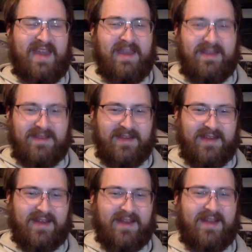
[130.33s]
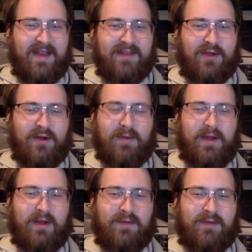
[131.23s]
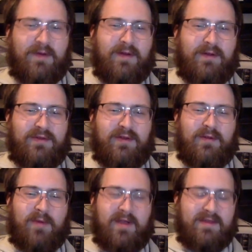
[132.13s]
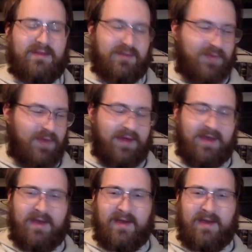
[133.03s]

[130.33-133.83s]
18, a NASCAR record for an All-Star race. It just felt like,